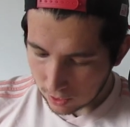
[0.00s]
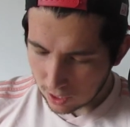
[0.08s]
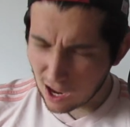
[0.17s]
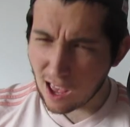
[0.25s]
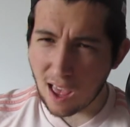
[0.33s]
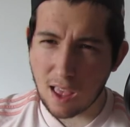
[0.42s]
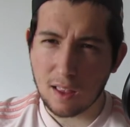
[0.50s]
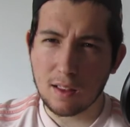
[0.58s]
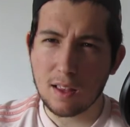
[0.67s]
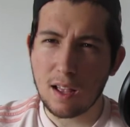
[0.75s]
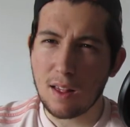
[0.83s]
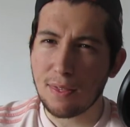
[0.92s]
Uh,
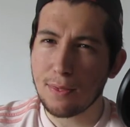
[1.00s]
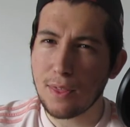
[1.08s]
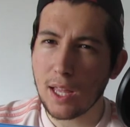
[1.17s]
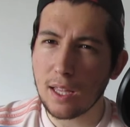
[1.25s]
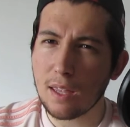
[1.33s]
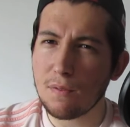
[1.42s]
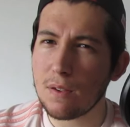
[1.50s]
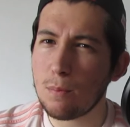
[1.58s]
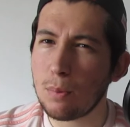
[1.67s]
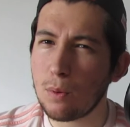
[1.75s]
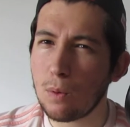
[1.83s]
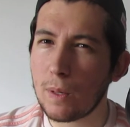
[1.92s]
I think if you
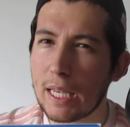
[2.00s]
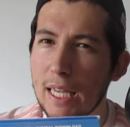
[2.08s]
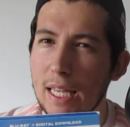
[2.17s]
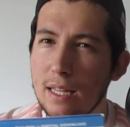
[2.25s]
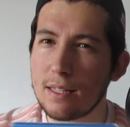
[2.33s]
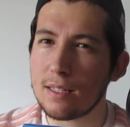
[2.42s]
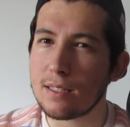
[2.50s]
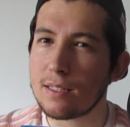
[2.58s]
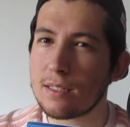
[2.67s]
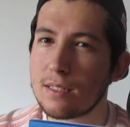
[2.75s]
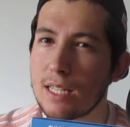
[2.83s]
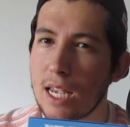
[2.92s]
bought it in
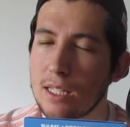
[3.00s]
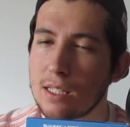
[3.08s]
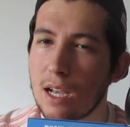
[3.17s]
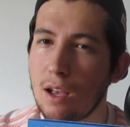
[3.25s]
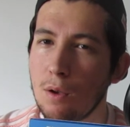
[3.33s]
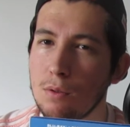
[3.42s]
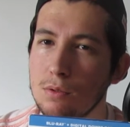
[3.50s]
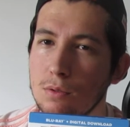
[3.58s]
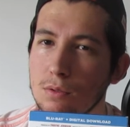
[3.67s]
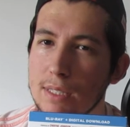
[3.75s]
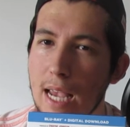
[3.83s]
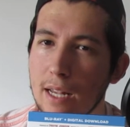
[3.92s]
Tesco's
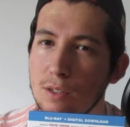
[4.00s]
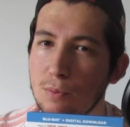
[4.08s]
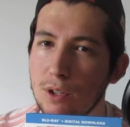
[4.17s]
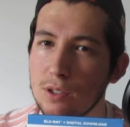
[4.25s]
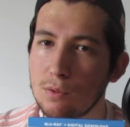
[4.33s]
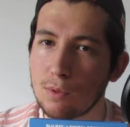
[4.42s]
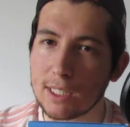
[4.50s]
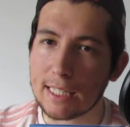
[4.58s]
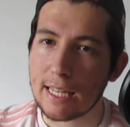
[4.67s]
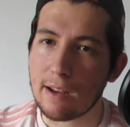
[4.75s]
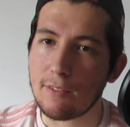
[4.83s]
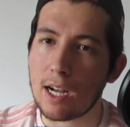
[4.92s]
or Sainsbury's or one or
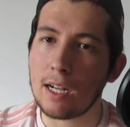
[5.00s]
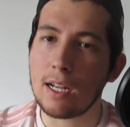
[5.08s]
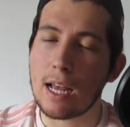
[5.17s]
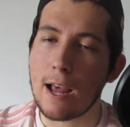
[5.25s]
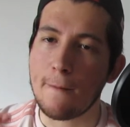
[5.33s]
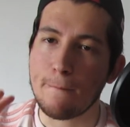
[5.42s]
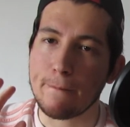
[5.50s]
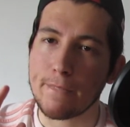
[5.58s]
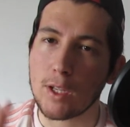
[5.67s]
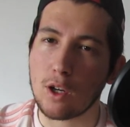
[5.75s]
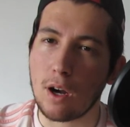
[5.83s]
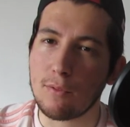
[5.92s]
the other, um,
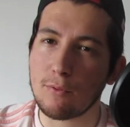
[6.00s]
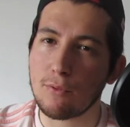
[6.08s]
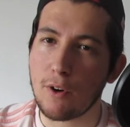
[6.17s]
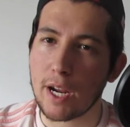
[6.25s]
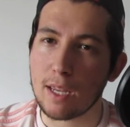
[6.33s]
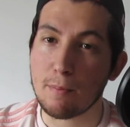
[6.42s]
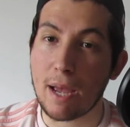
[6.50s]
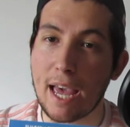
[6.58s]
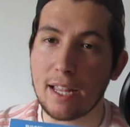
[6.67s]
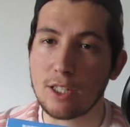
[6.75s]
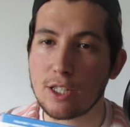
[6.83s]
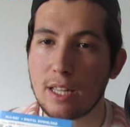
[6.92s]
you've got a free
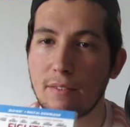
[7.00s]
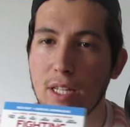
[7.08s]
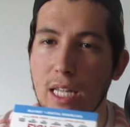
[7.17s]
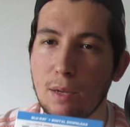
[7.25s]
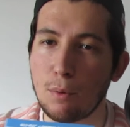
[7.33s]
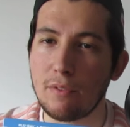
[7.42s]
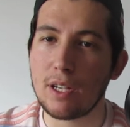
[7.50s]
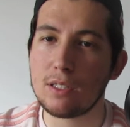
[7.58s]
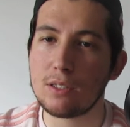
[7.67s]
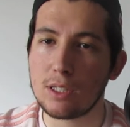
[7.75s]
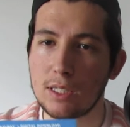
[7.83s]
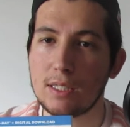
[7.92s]
page D V D with it,
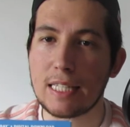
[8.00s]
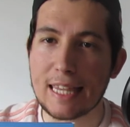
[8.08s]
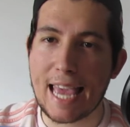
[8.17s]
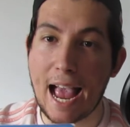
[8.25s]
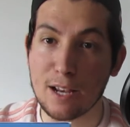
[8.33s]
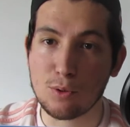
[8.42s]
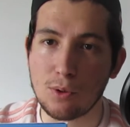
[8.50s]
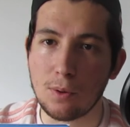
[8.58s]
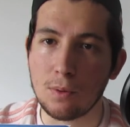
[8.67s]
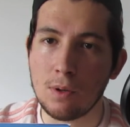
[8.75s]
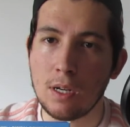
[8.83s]
so you can see the actual